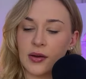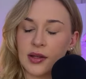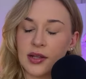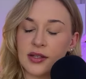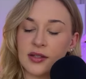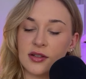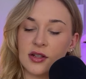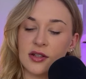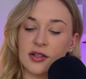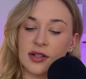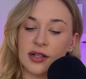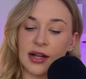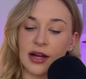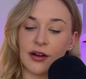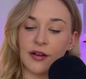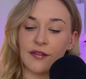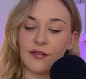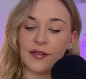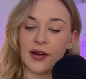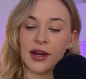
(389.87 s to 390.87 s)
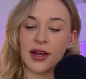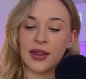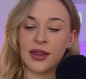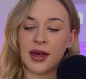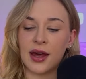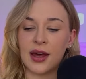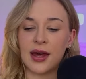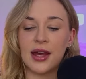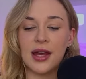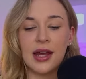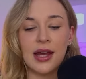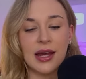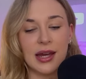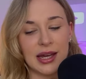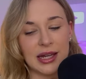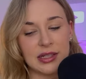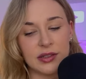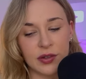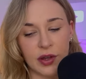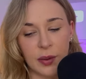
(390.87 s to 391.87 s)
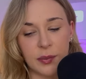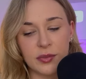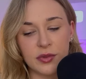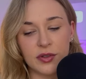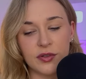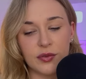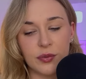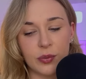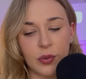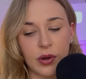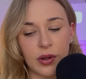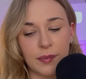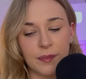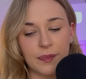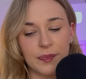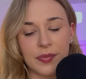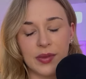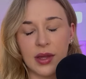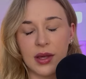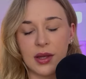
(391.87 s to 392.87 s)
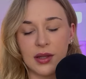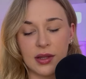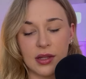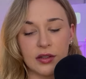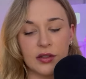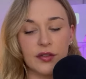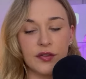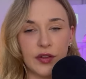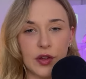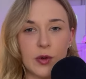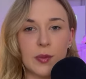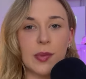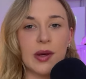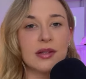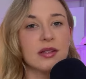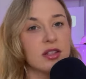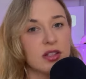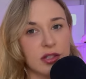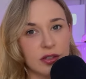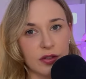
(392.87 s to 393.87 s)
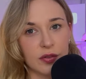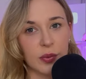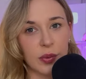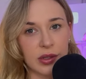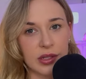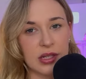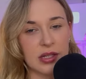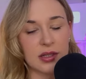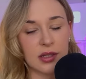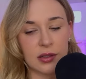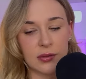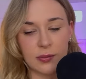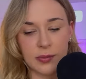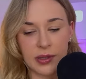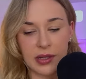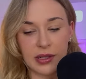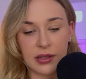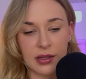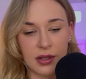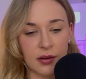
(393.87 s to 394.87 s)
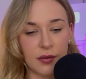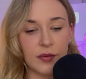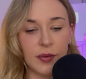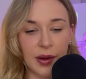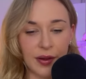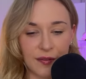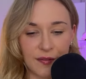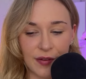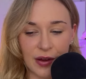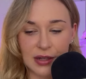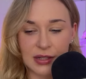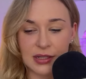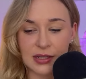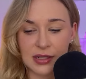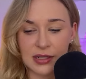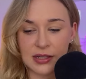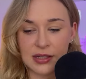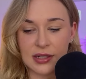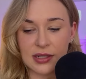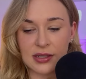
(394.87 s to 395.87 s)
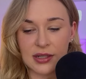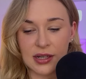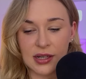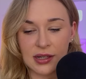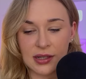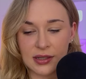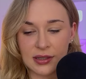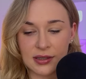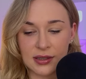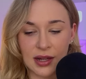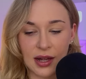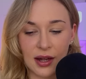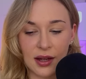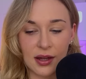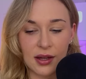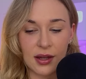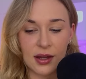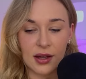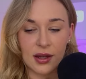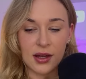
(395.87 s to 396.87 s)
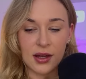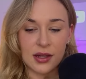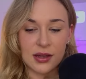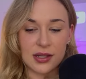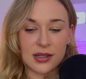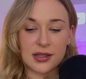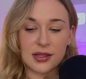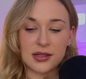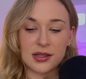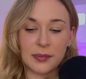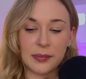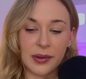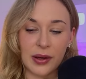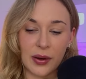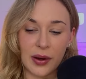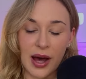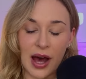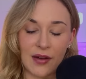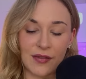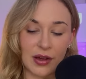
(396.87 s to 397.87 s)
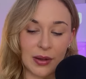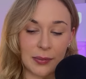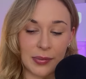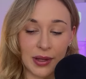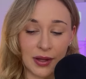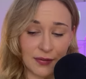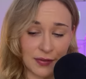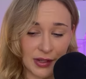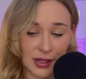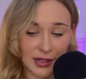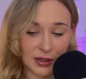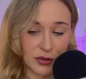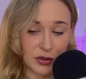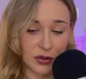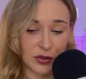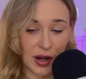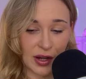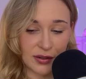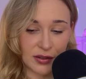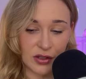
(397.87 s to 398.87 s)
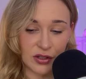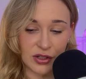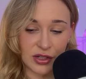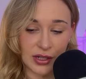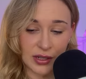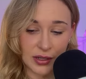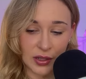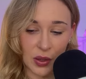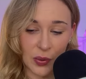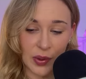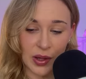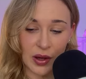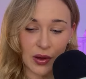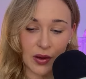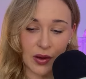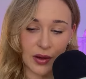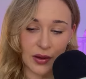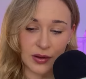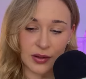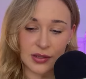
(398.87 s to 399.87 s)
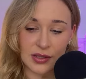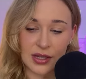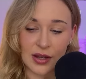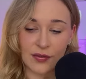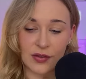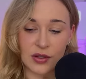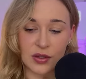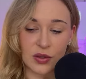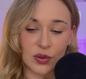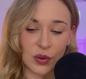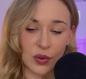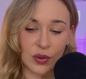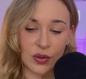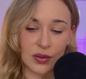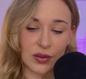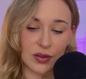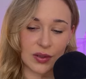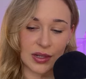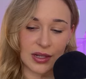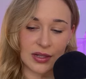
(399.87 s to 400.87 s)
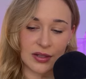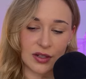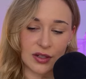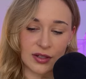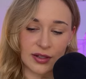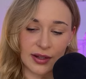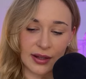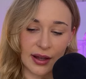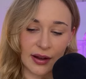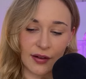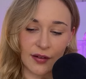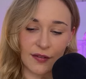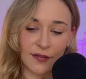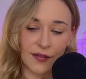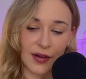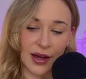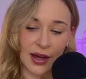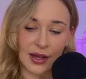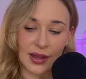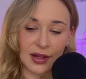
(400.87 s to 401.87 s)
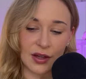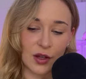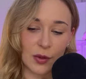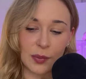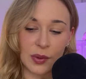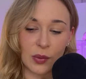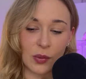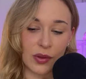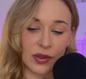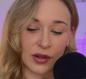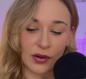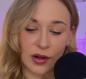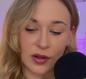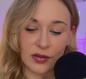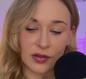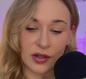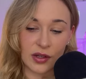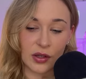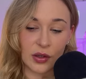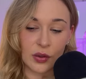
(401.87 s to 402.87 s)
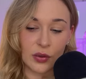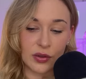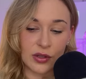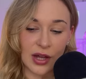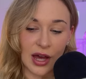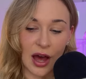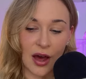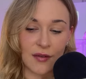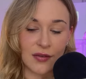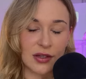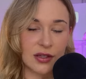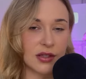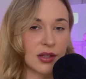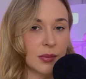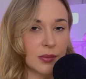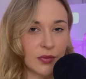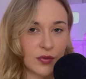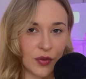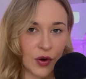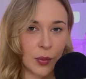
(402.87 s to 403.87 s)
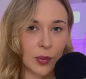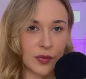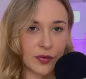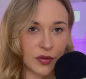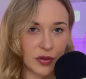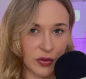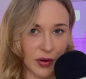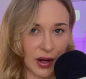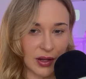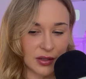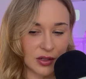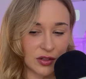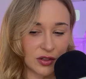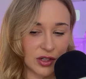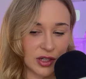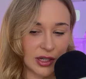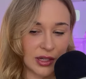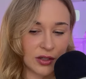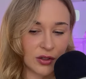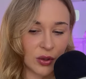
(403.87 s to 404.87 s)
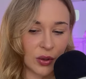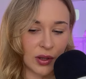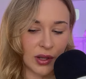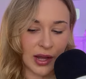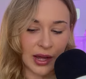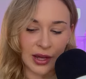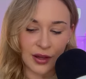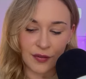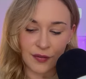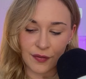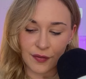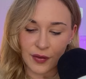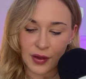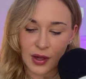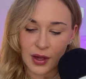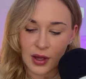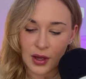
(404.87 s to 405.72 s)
Let's just clarify that. In terms of what, there's a few messages of what this could be. My first thing to say is that this is about having a bit of like a strategy going on, Seven of Swords. So let's just clarify. That could be what they're asking you to have, is some form of strategy in your life.